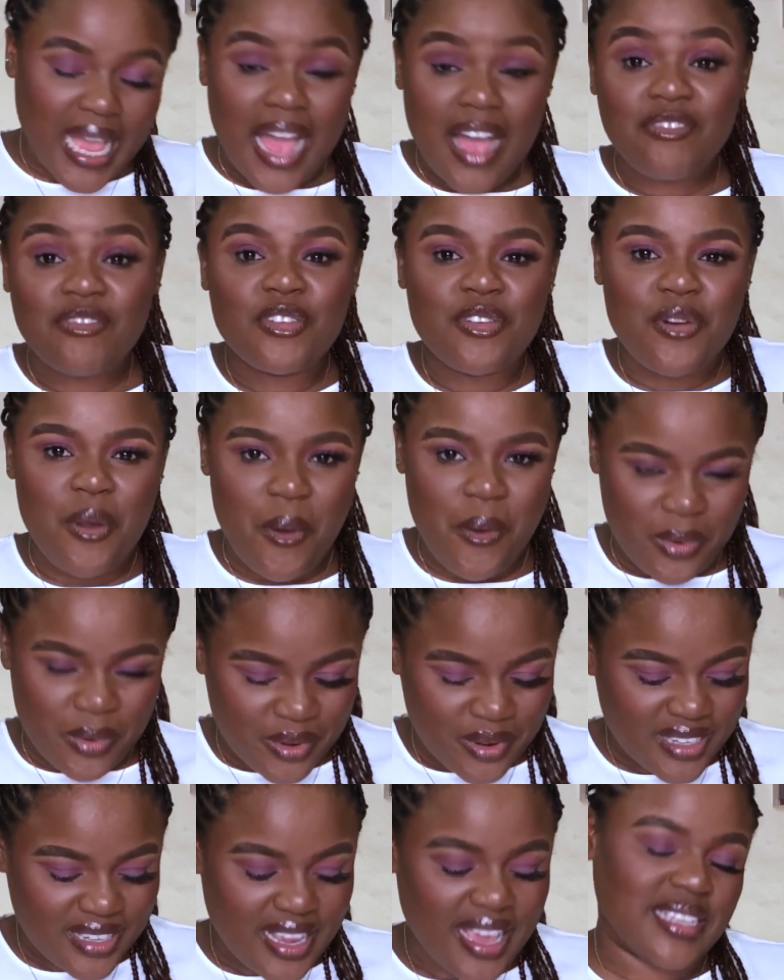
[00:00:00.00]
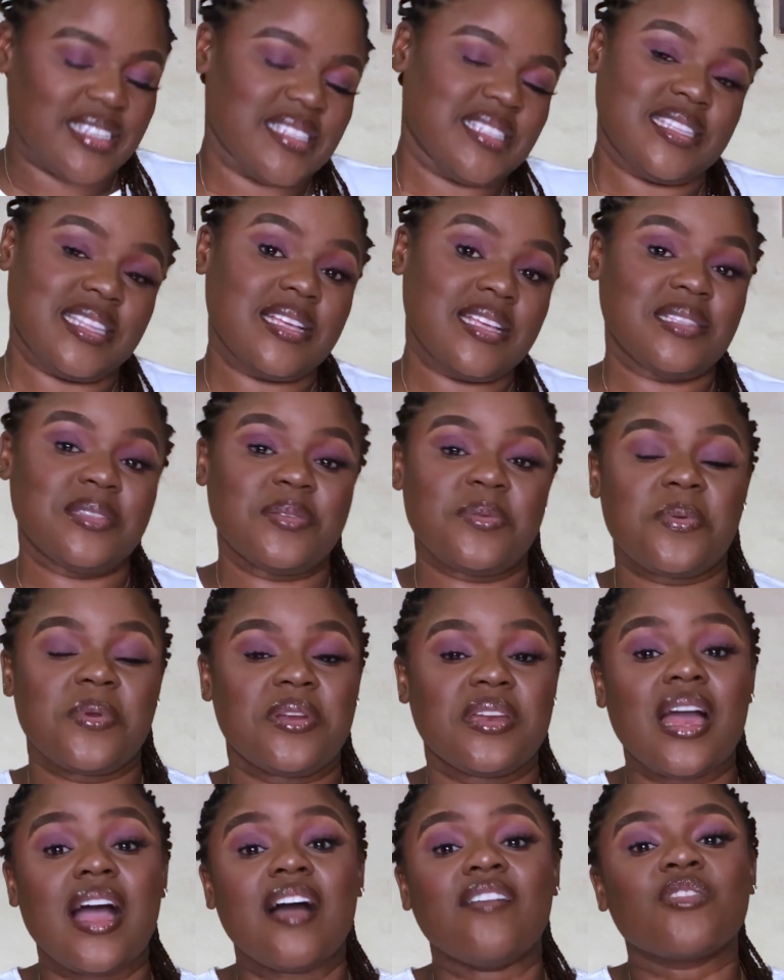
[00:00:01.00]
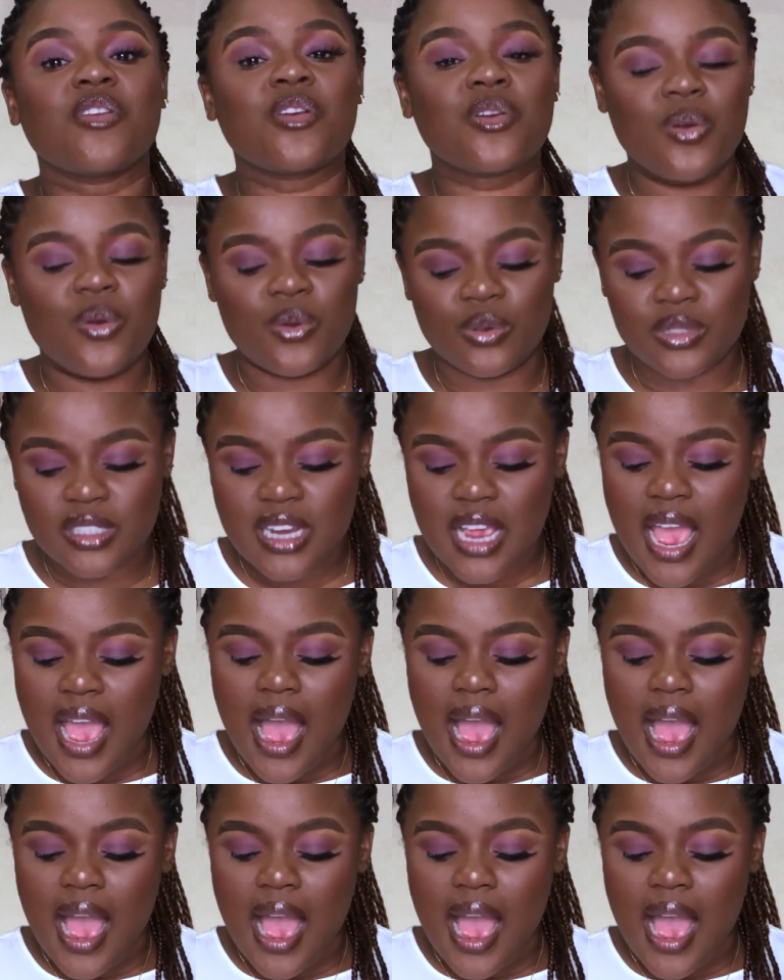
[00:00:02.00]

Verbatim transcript: I've grown, yes, that's the word, I've grown,